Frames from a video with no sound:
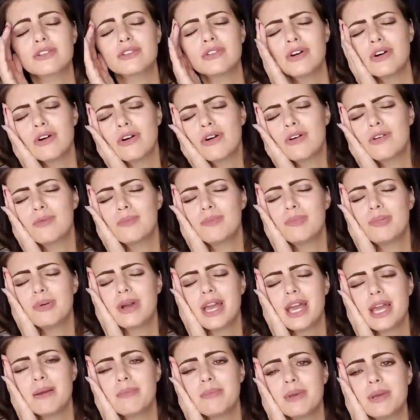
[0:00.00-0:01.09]
no,
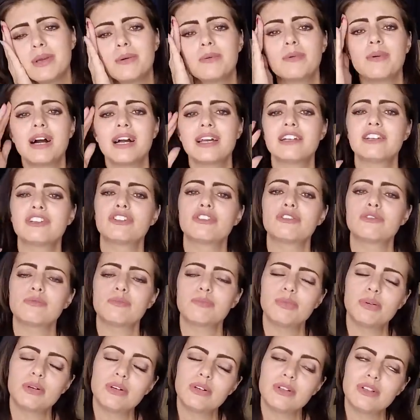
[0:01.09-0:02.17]
baby, why did you
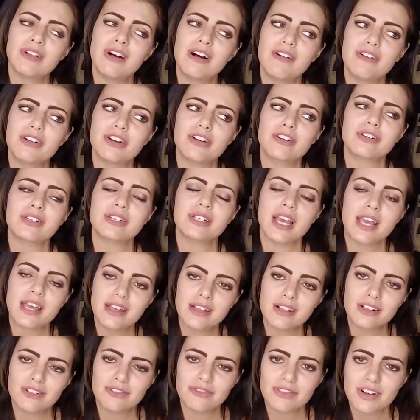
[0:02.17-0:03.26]
pull out your
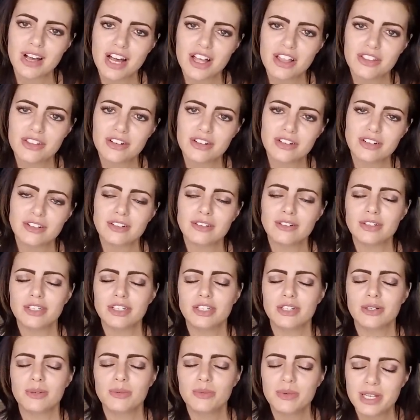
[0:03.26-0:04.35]
tail feather or
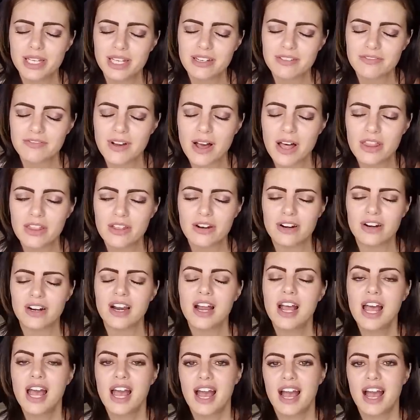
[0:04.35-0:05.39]
your wing feather?